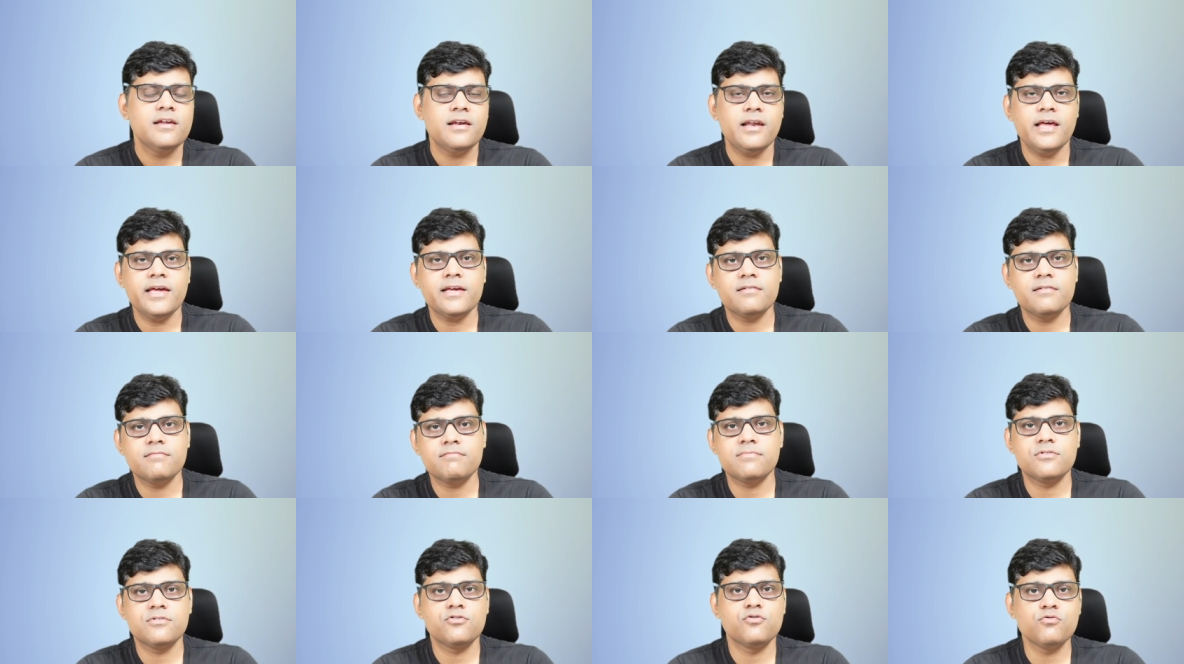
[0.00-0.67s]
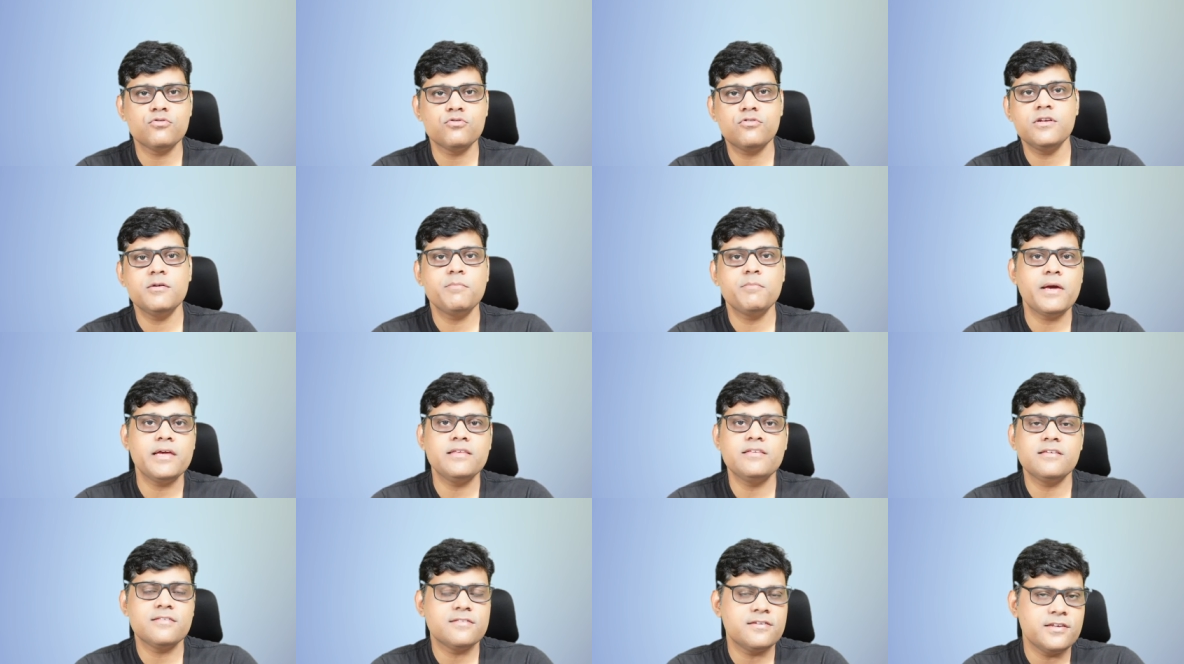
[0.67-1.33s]
like two three
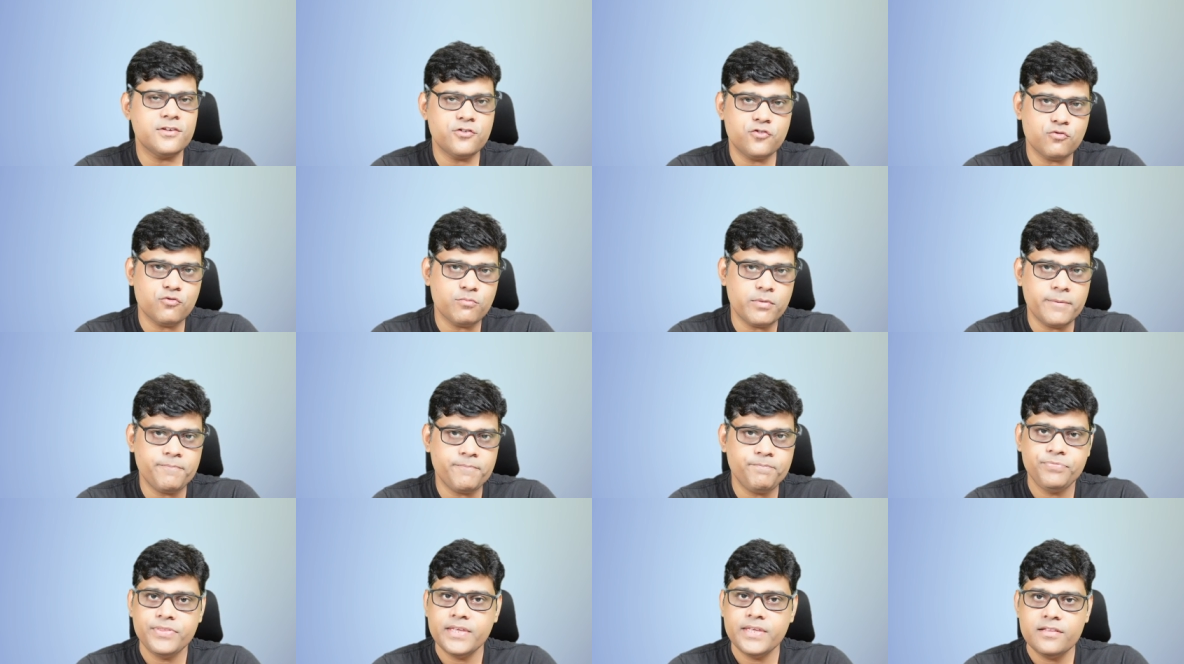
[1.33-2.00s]
pages resume